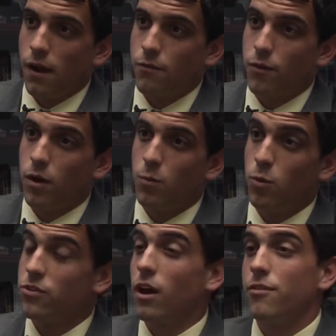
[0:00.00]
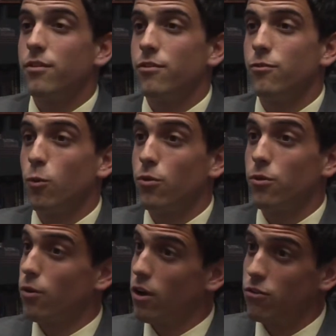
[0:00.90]
from Wisconsin's 4th
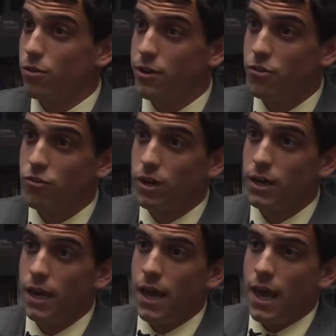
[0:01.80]
Congressional District.